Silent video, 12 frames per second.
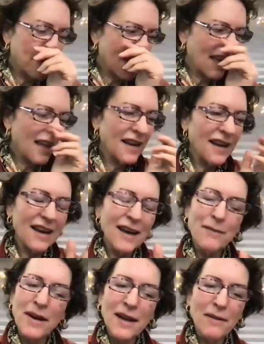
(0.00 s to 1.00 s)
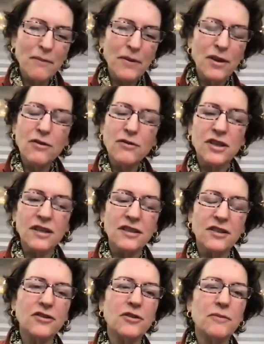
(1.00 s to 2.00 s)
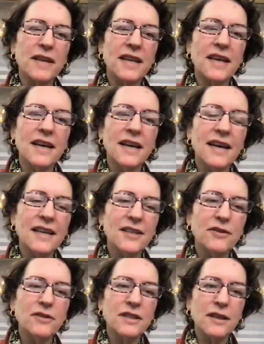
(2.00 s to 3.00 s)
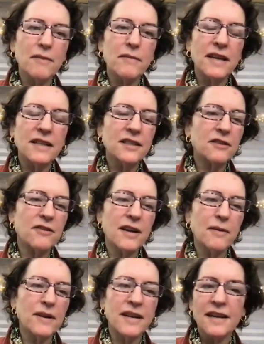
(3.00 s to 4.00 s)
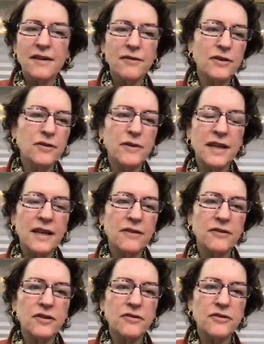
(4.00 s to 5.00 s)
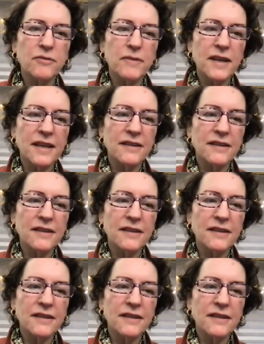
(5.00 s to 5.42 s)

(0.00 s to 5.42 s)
And I'm not huge on social media. I do some Instagram, but I don't do any other social media.